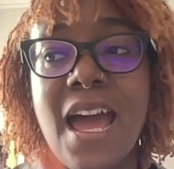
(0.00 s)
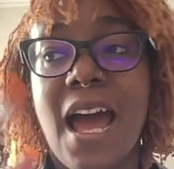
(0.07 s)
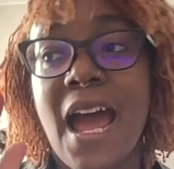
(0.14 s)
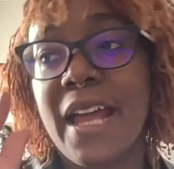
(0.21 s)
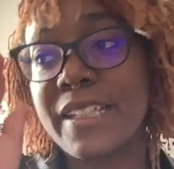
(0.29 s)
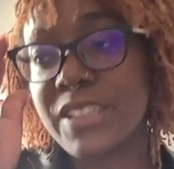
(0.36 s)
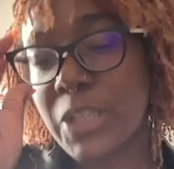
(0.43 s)

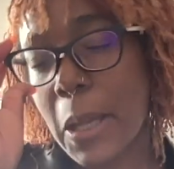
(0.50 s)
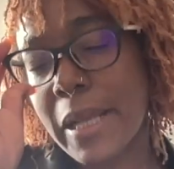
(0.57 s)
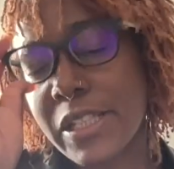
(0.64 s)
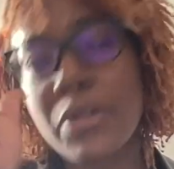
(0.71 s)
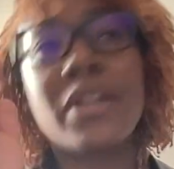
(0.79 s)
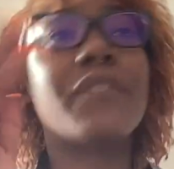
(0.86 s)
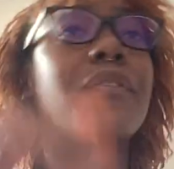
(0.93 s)
And so I
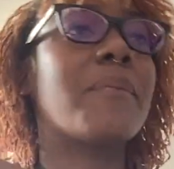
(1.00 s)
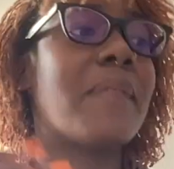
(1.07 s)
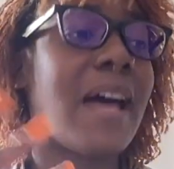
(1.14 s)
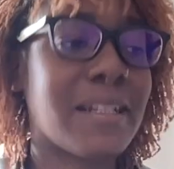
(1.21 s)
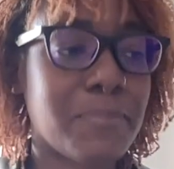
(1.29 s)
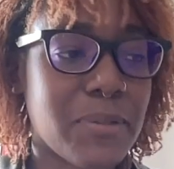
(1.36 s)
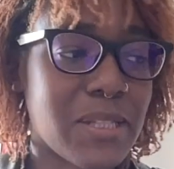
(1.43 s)
took it from
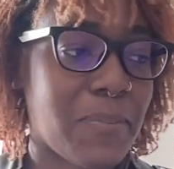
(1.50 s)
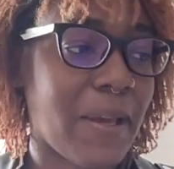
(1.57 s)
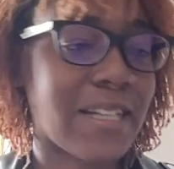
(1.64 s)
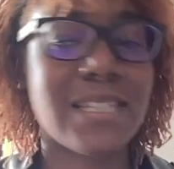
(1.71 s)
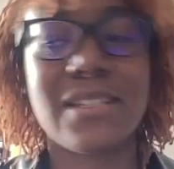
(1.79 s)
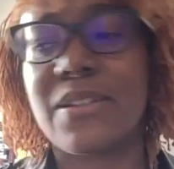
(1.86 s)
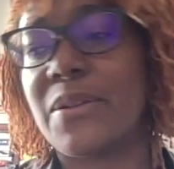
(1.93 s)
that
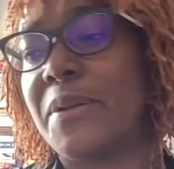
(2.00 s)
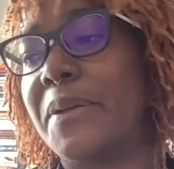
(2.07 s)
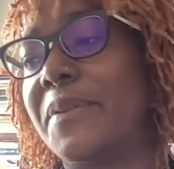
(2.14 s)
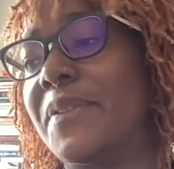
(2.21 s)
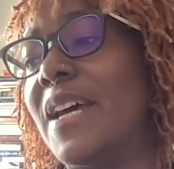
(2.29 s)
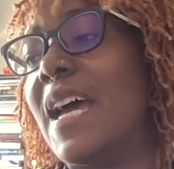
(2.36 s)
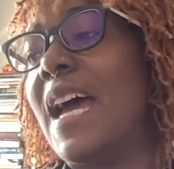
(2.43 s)
perspective,